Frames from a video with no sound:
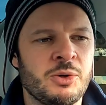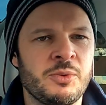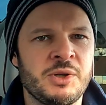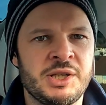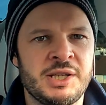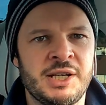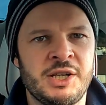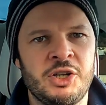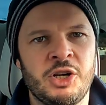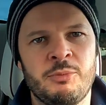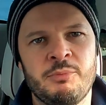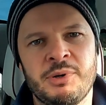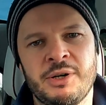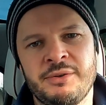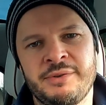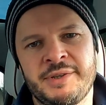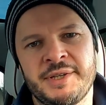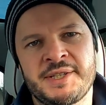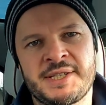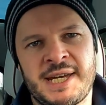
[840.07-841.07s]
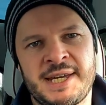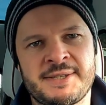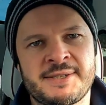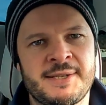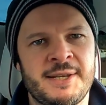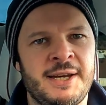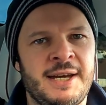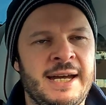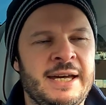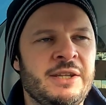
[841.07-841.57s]
that we did on both the
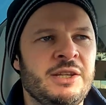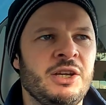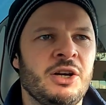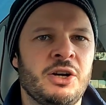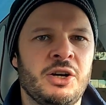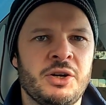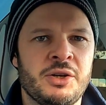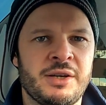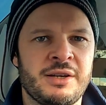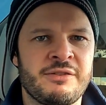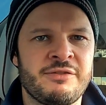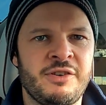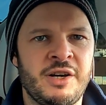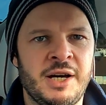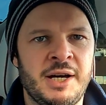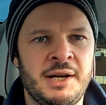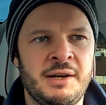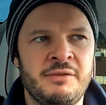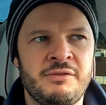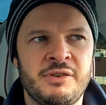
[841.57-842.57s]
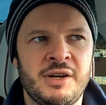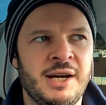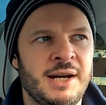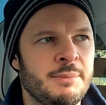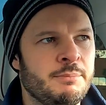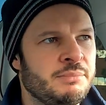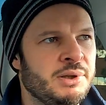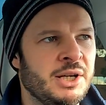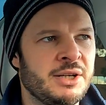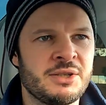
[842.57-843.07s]
Tesla and the IONIQ 5,
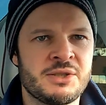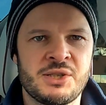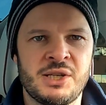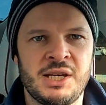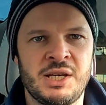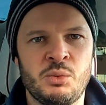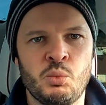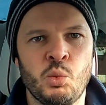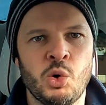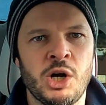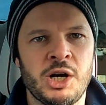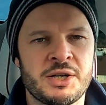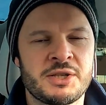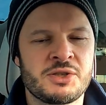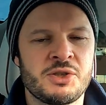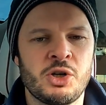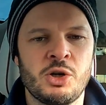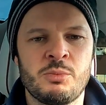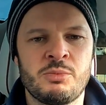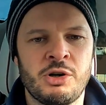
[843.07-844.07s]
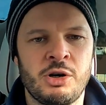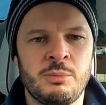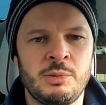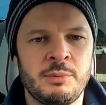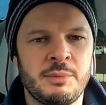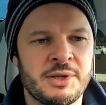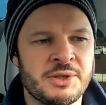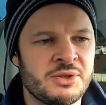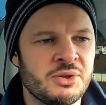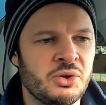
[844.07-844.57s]
uh, plugs in, works no
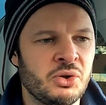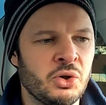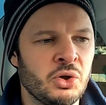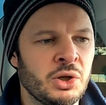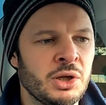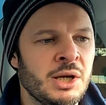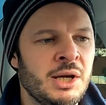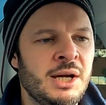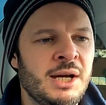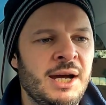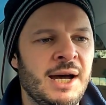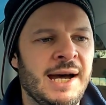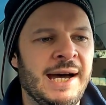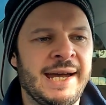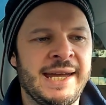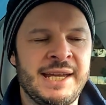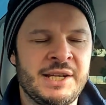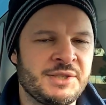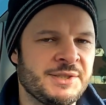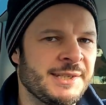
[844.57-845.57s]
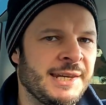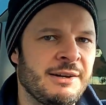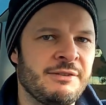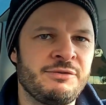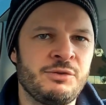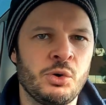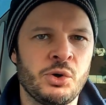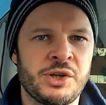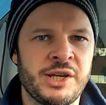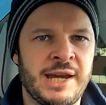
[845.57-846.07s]
problem at all, uh, hits that
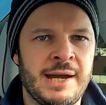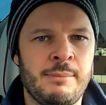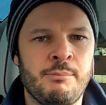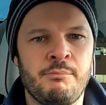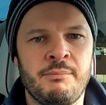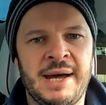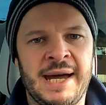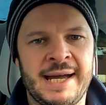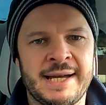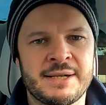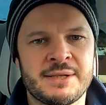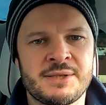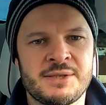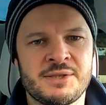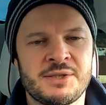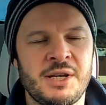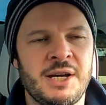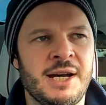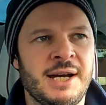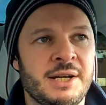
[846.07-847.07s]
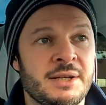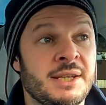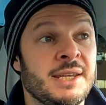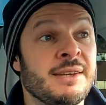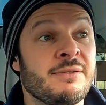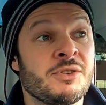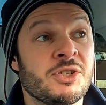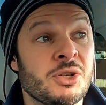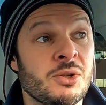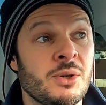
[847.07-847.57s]
40 amp max, uh,
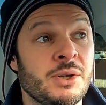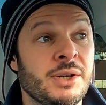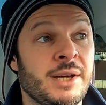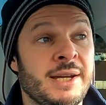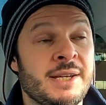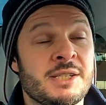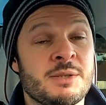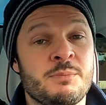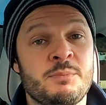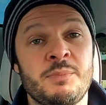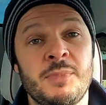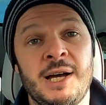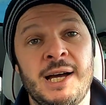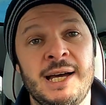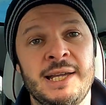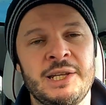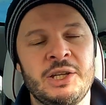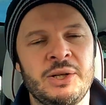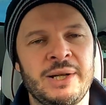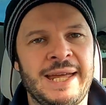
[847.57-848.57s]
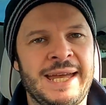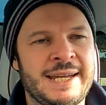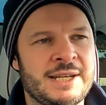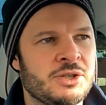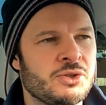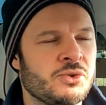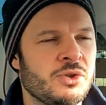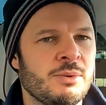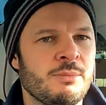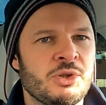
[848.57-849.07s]
gives you a nice uh, little
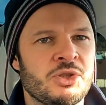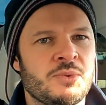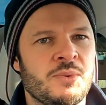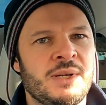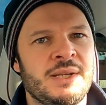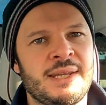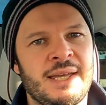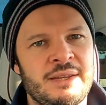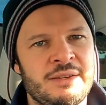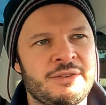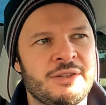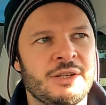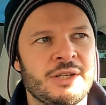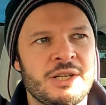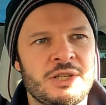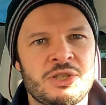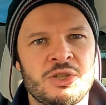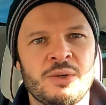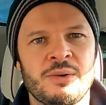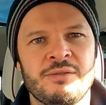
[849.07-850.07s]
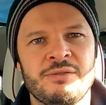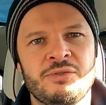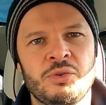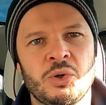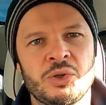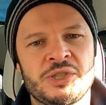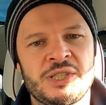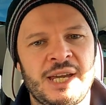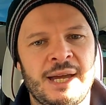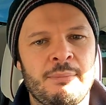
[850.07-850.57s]
extra between that 32 and
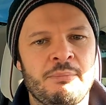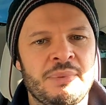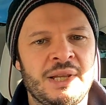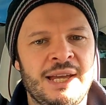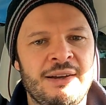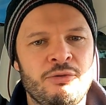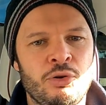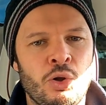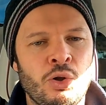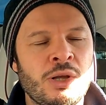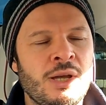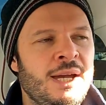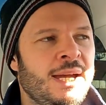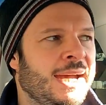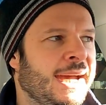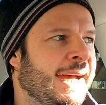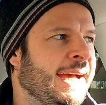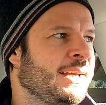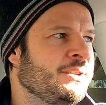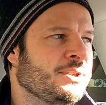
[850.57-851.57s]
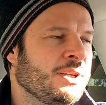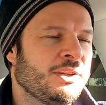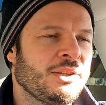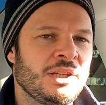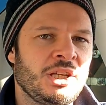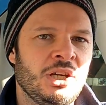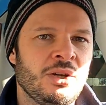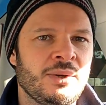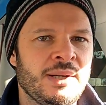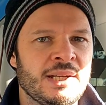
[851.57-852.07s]
40 amp level, as
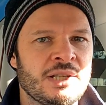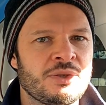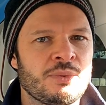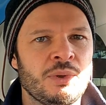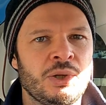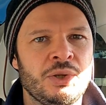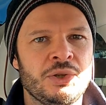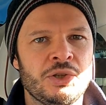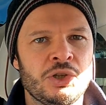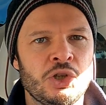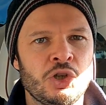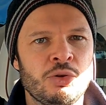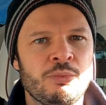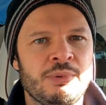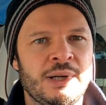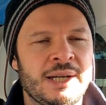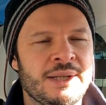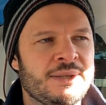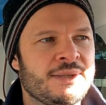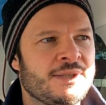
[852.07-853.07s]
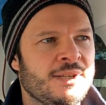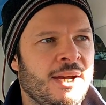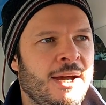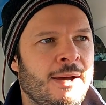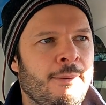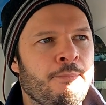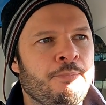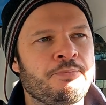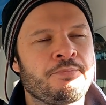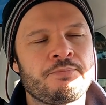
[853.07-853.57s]
other units will do. But,
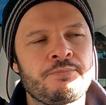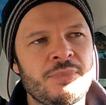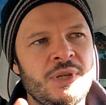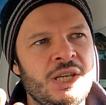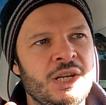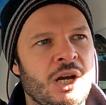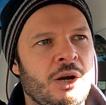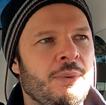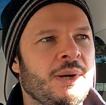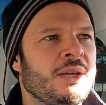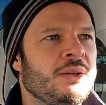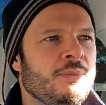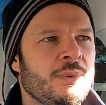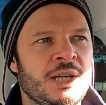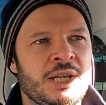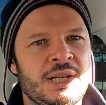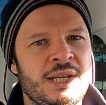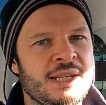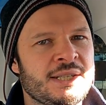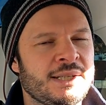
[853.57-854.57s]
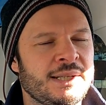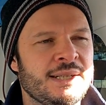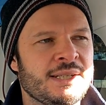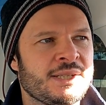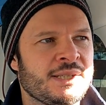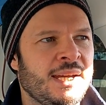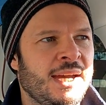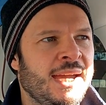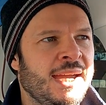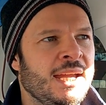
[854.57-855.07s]
um, you know, we, we can easily
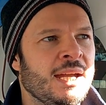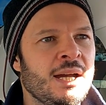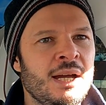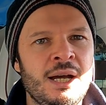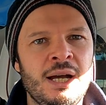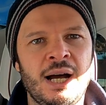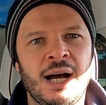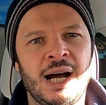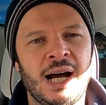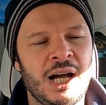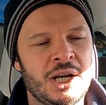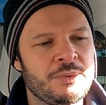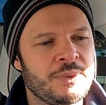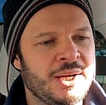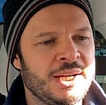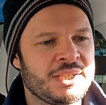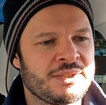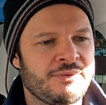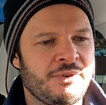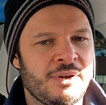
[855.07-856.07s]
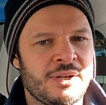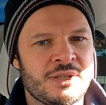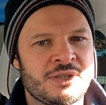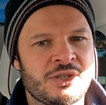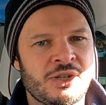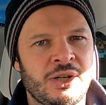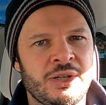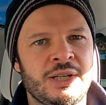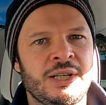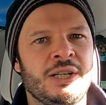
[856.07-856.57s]
say hardware is very
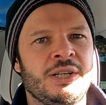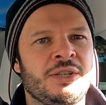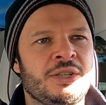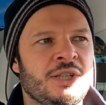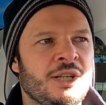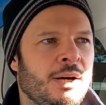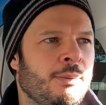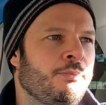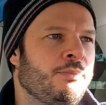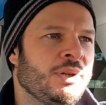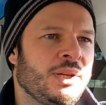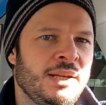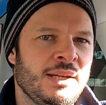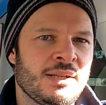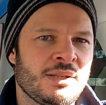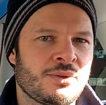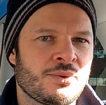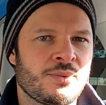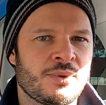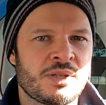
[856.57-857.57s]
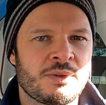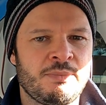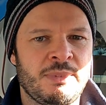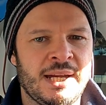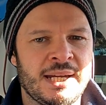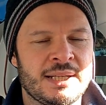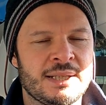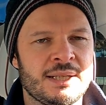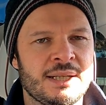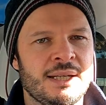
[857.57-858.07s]
solid, company is
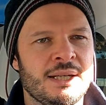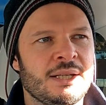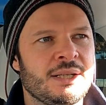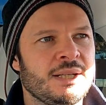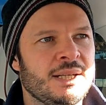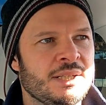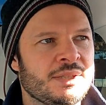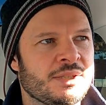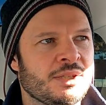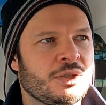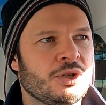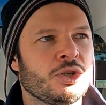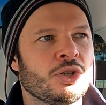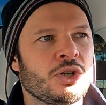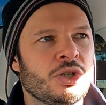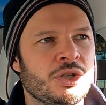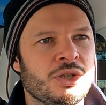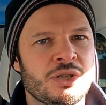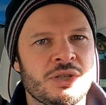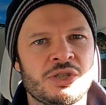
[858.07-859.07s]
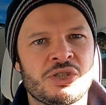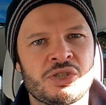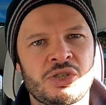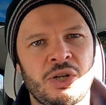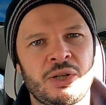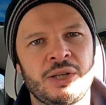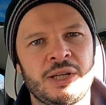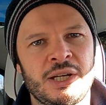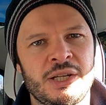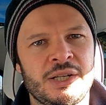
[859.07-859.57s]
respected, it's a good,
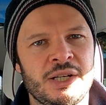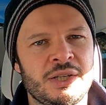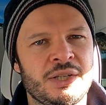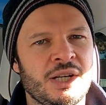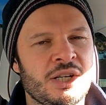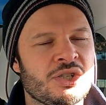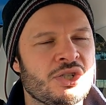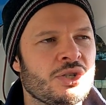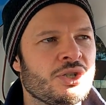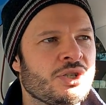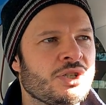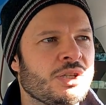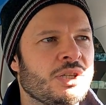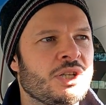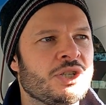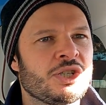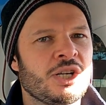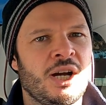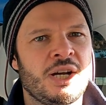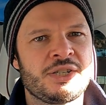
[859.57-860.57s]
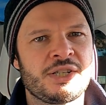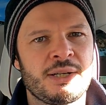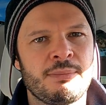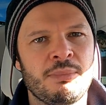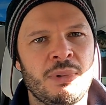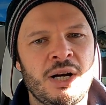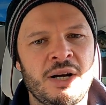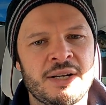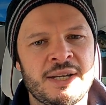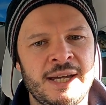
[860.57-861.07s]
solid addition to the charging
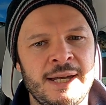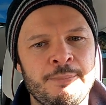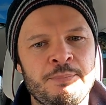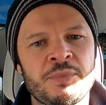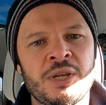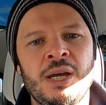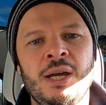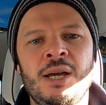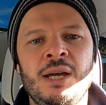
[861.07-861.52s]
market.